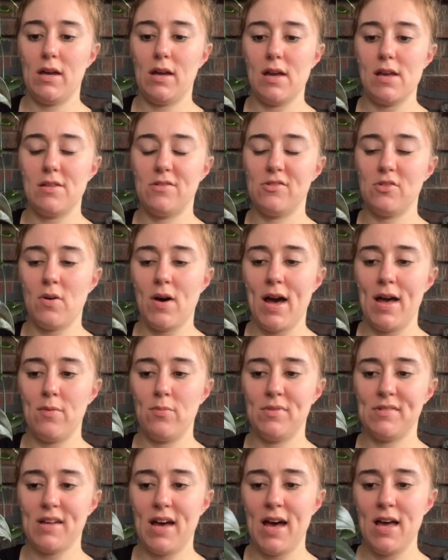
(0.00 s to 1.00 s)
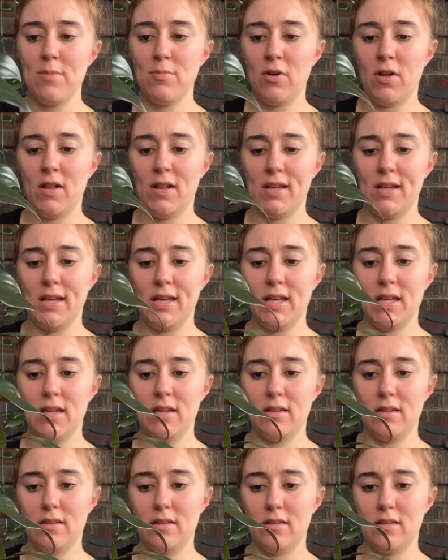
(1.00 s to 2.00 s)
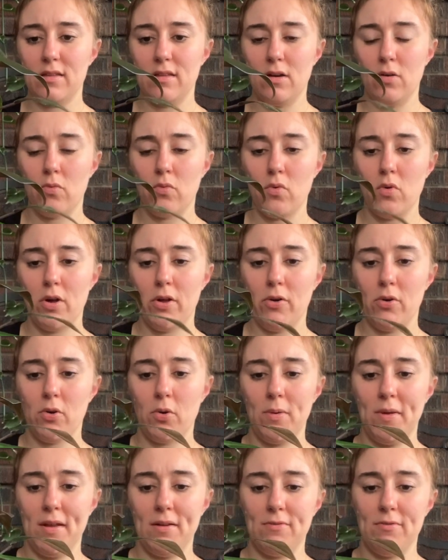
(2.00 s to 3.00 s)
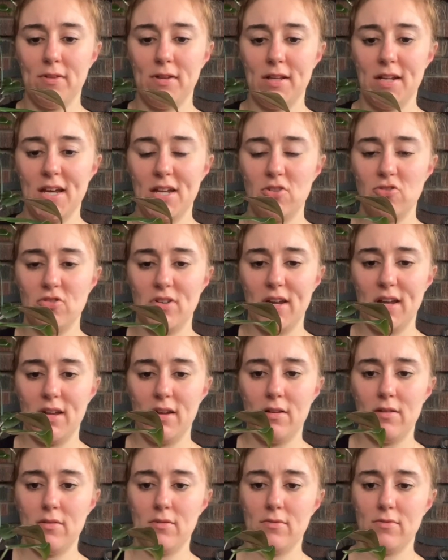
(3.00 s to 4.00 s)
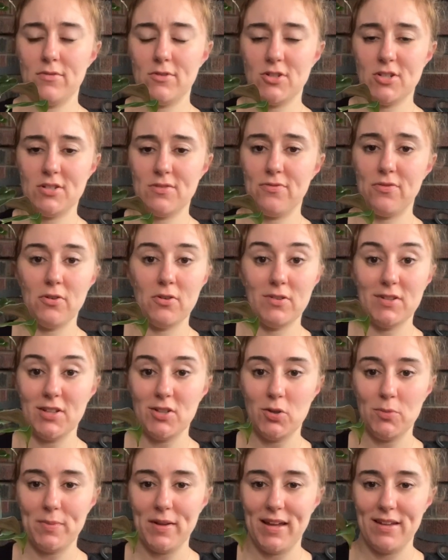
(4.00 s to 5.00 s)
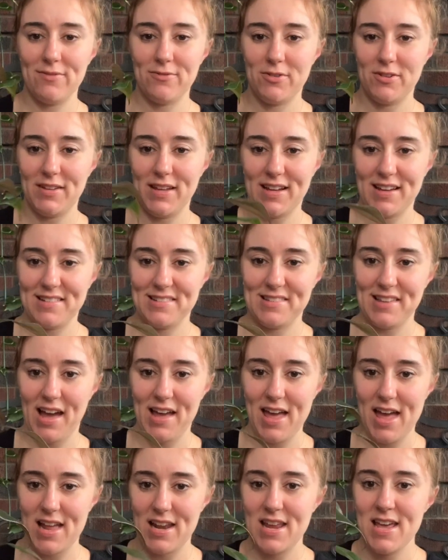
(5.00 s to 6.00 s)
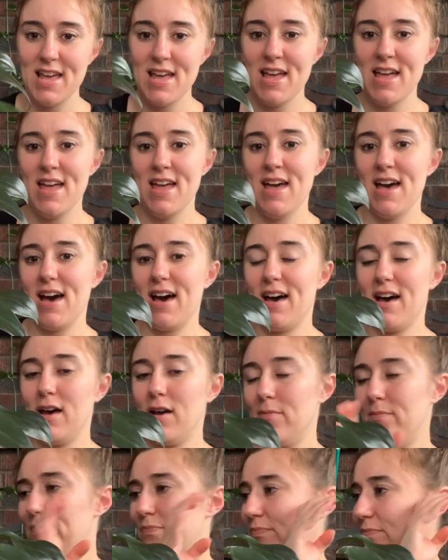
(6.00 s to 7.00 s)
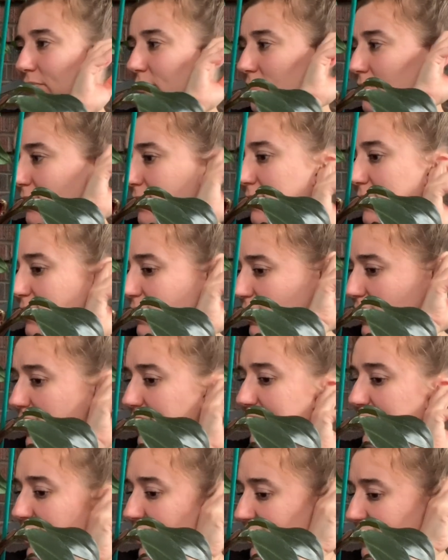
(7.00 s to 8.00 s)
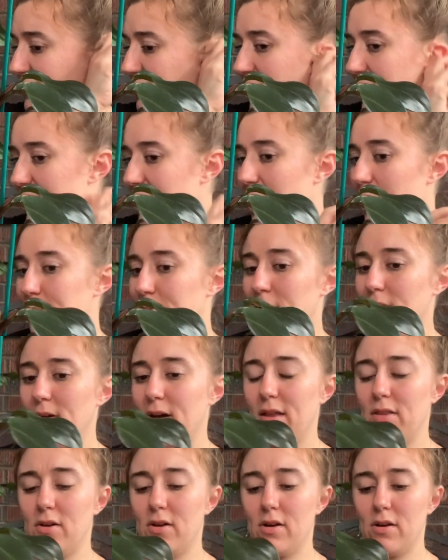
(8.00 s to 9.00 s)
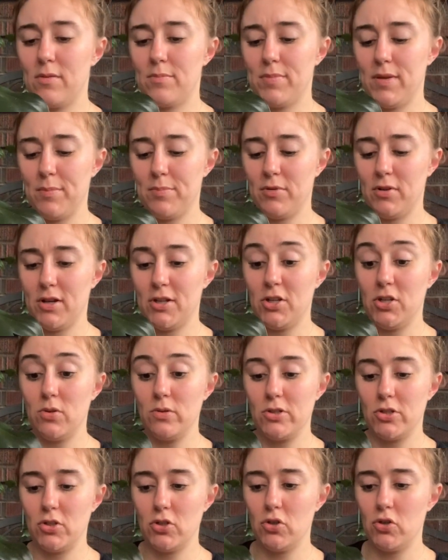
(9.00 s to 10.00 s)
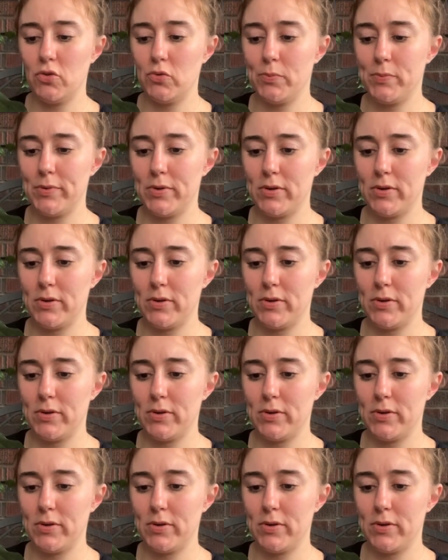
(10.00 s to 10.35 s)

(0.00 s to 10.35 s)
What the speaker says: So I was eyeballing a Royal Queen Philodendron just for a little bit, for like a second. I think I saw a couple other people on YouTube